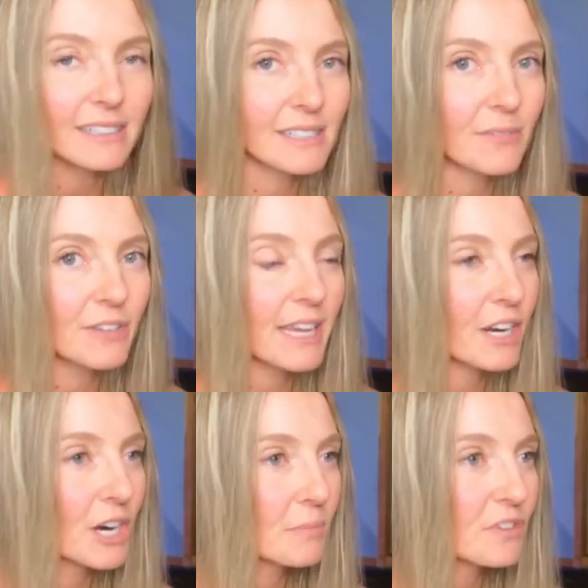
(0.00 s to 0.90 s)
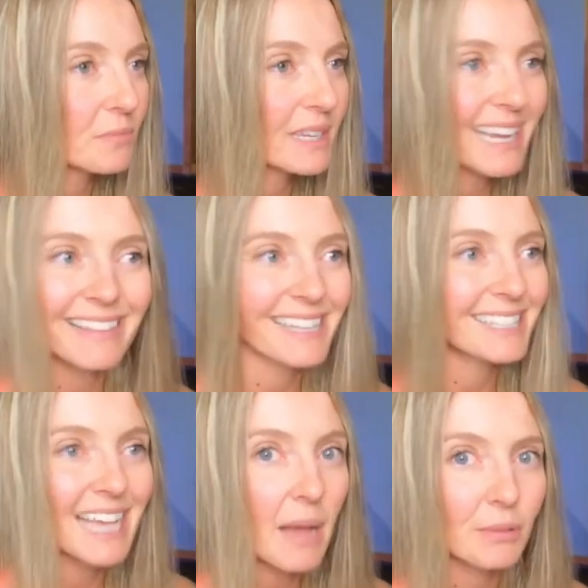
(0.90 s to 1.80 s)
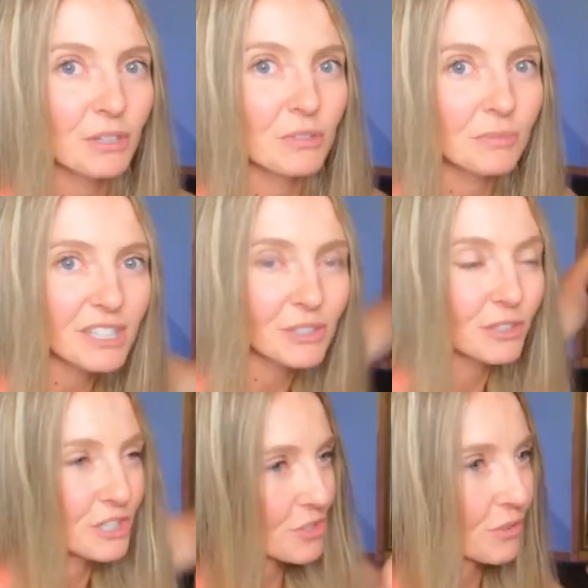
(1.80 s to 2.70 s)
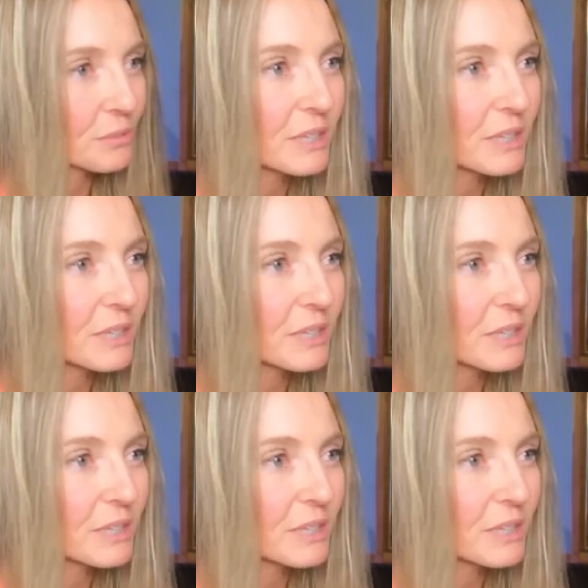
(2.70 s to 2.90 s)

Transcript: except for that arm movement and that scapular movement to her shoulder